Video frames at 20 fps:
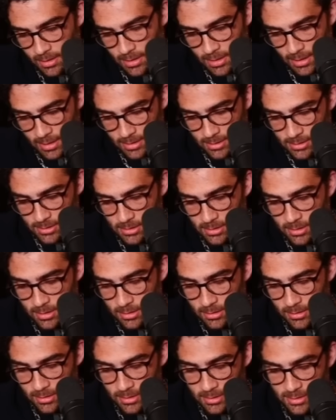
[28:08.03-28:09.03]
as
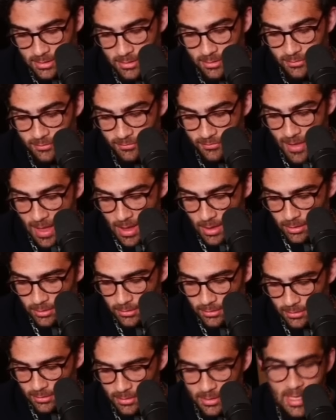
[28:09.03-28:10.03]
this
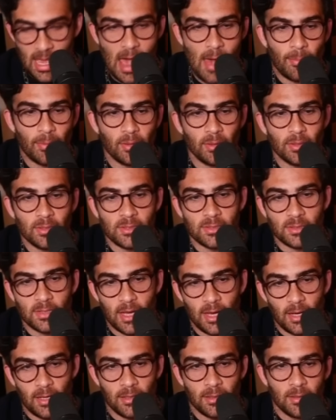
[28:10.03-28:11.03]
failed capitalist
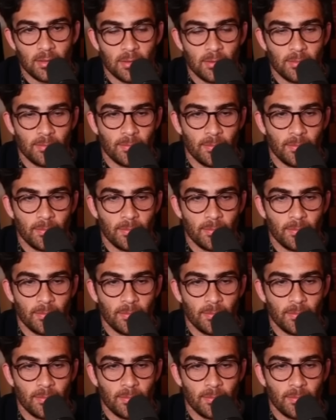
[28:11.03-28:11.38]
state